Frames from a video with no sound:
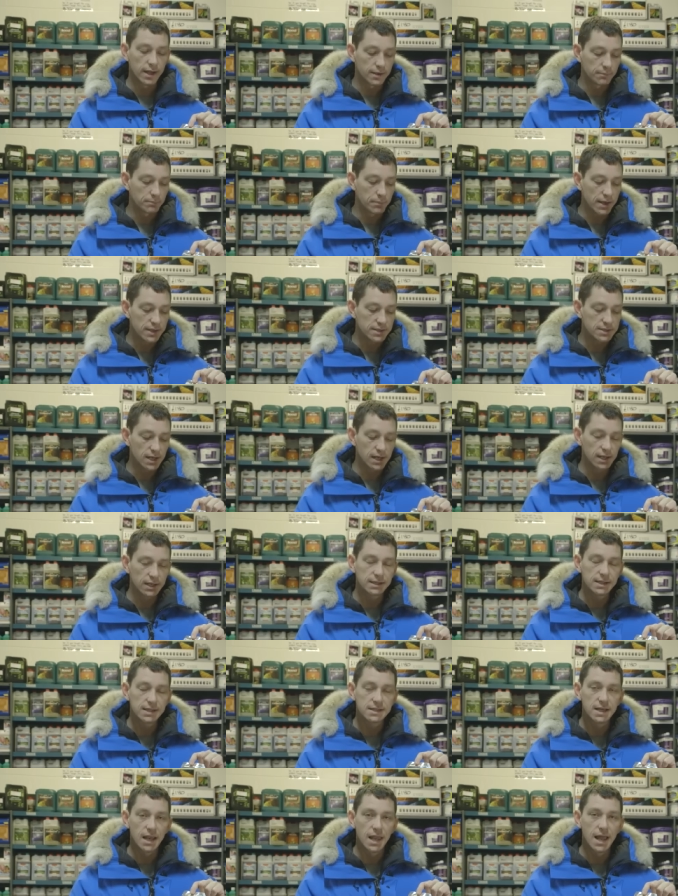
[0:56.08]
and basically
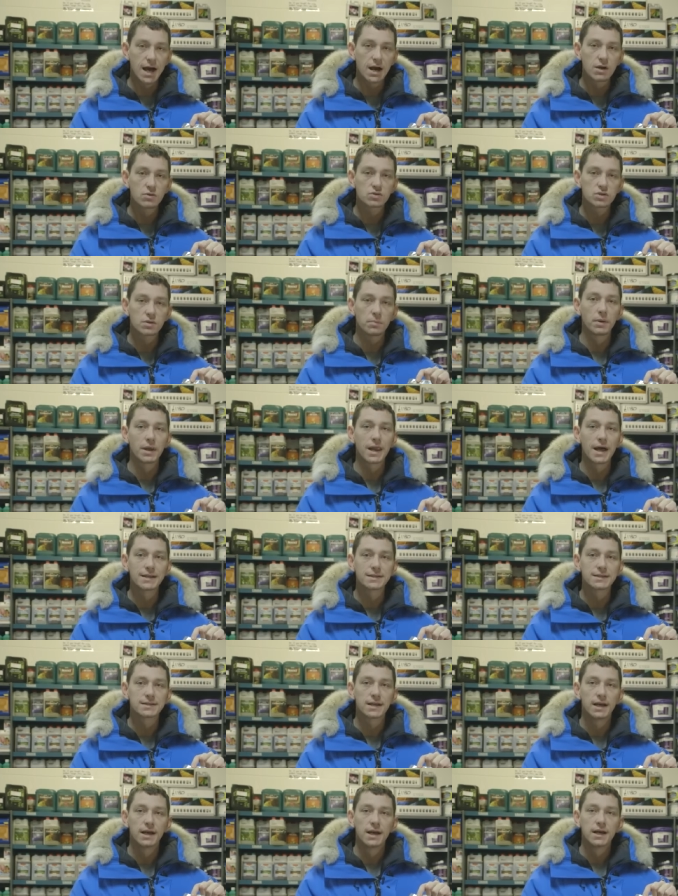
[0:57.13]
this allows the
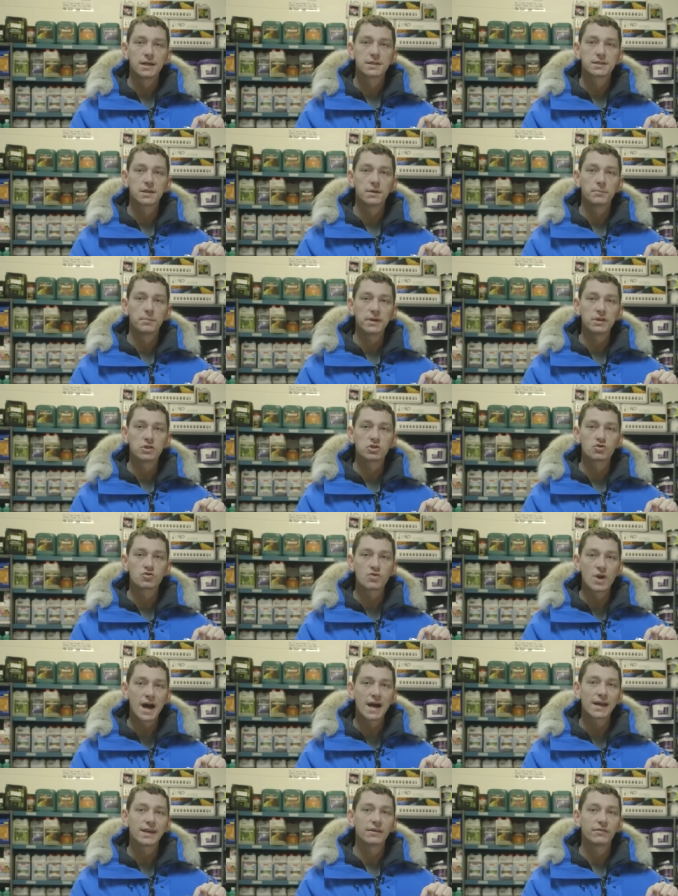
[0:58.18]
plant to be
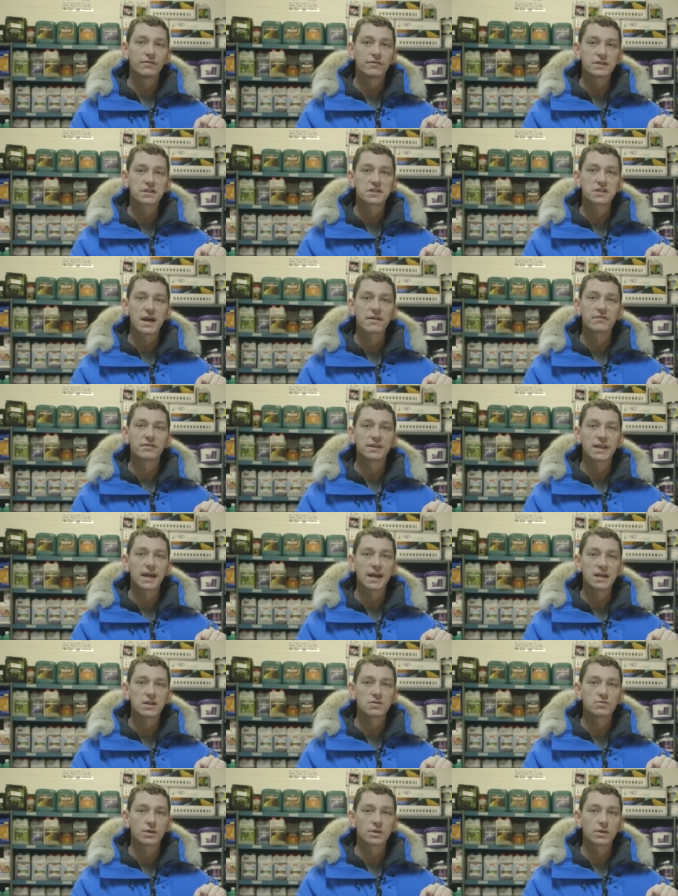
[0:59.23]
dry for seven days